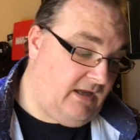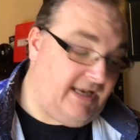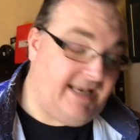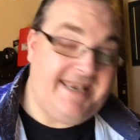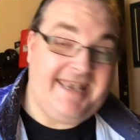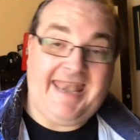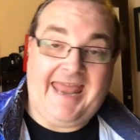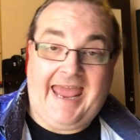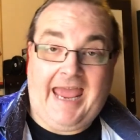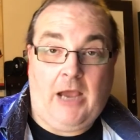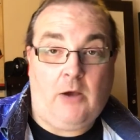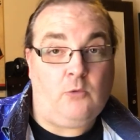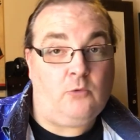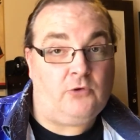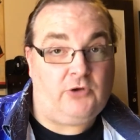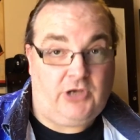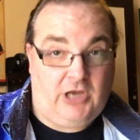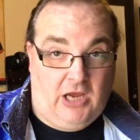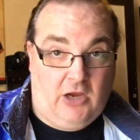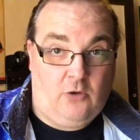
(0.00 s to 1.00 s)
Now,
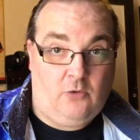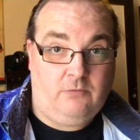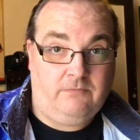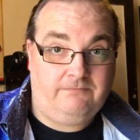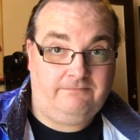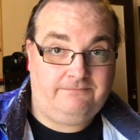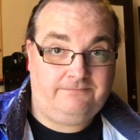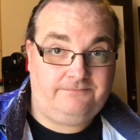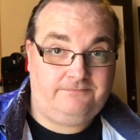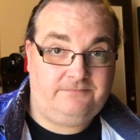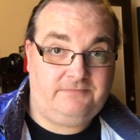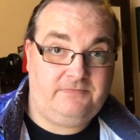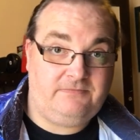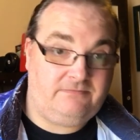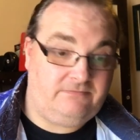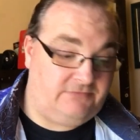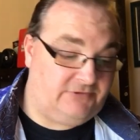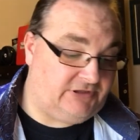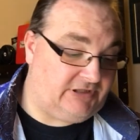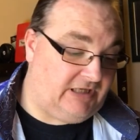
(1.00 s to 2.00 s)
no.
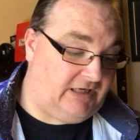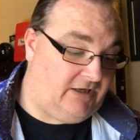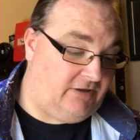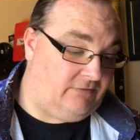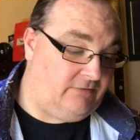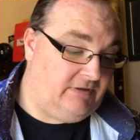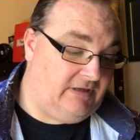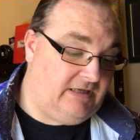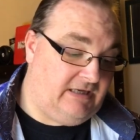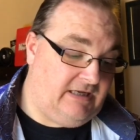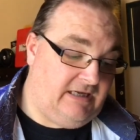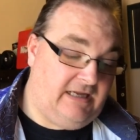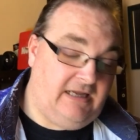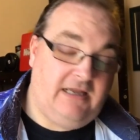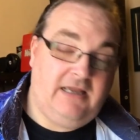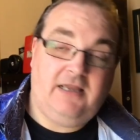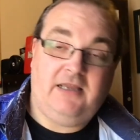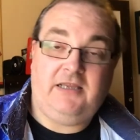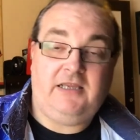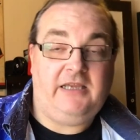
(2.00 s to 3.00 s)
So
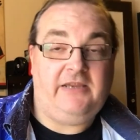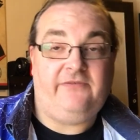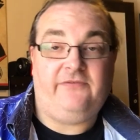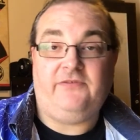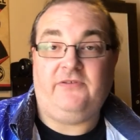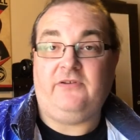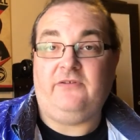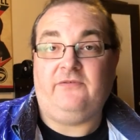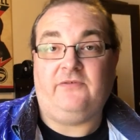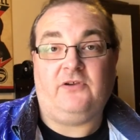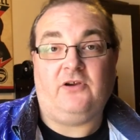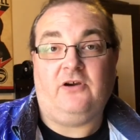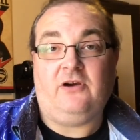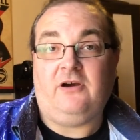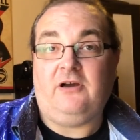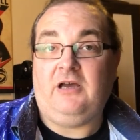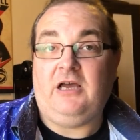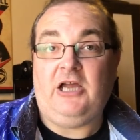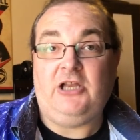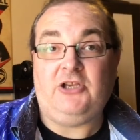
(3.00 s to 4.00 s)
if you've
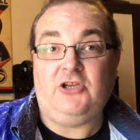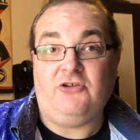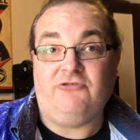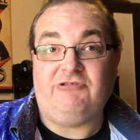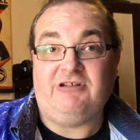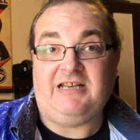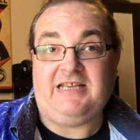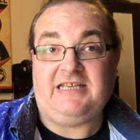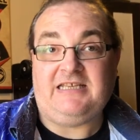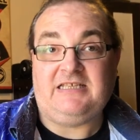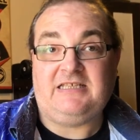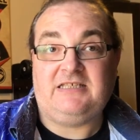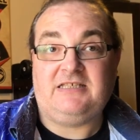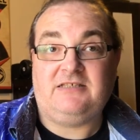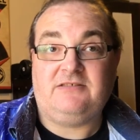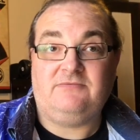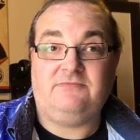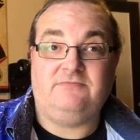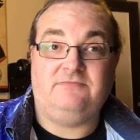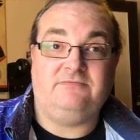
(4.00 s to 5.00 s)
got a new
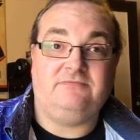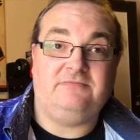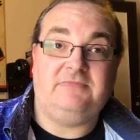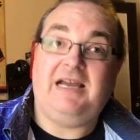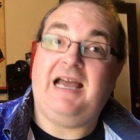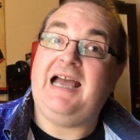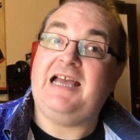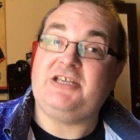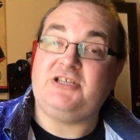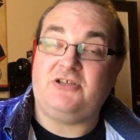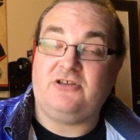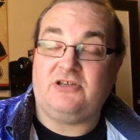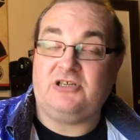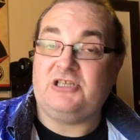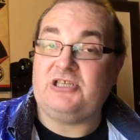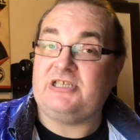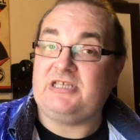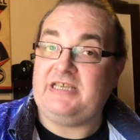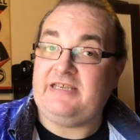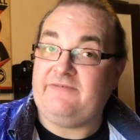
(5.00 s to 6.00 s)
release, as you
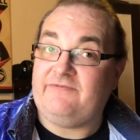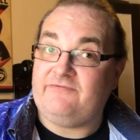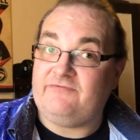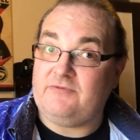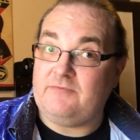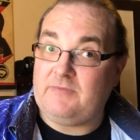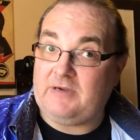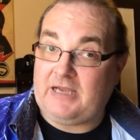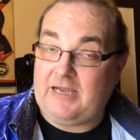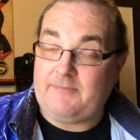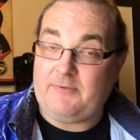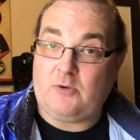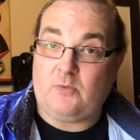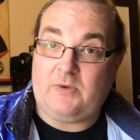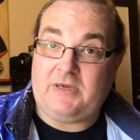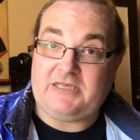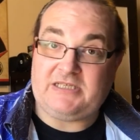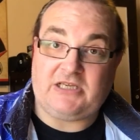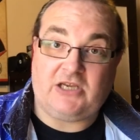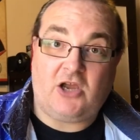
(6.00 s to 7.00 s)
can see from a couple of
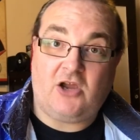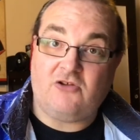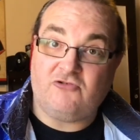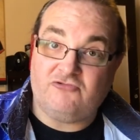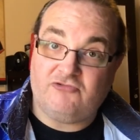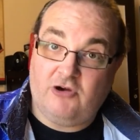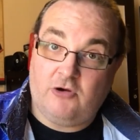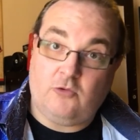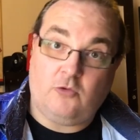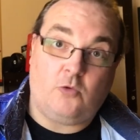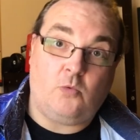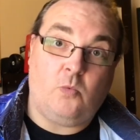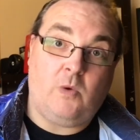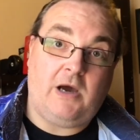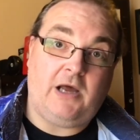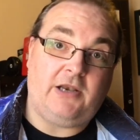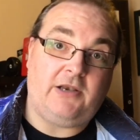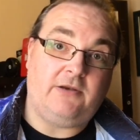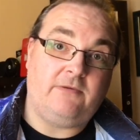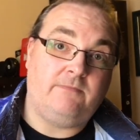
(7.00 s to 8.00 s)
weeks ago, Rogue
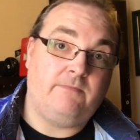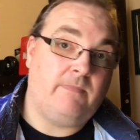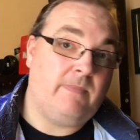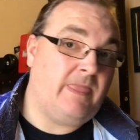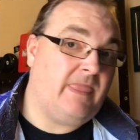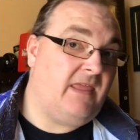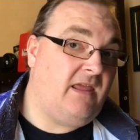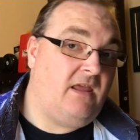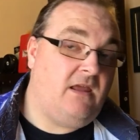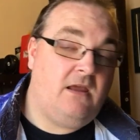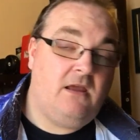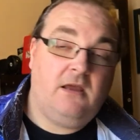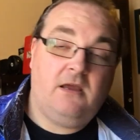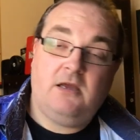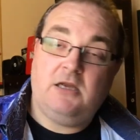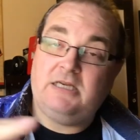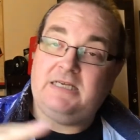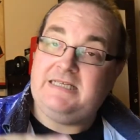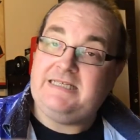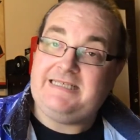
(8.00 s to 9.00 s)
One,
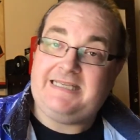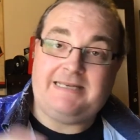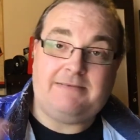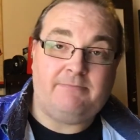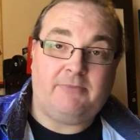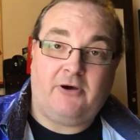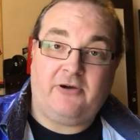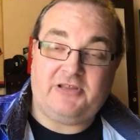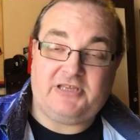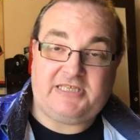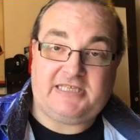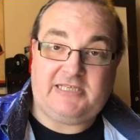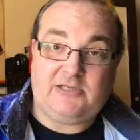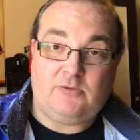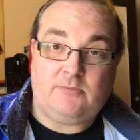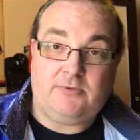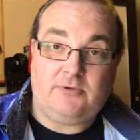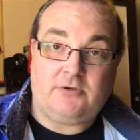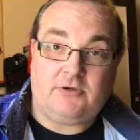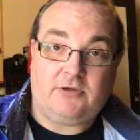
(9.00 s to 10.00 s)
didn't buy the
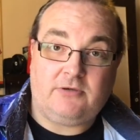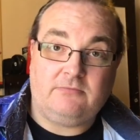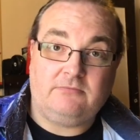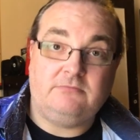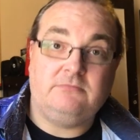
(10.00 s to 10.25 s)
steelbook,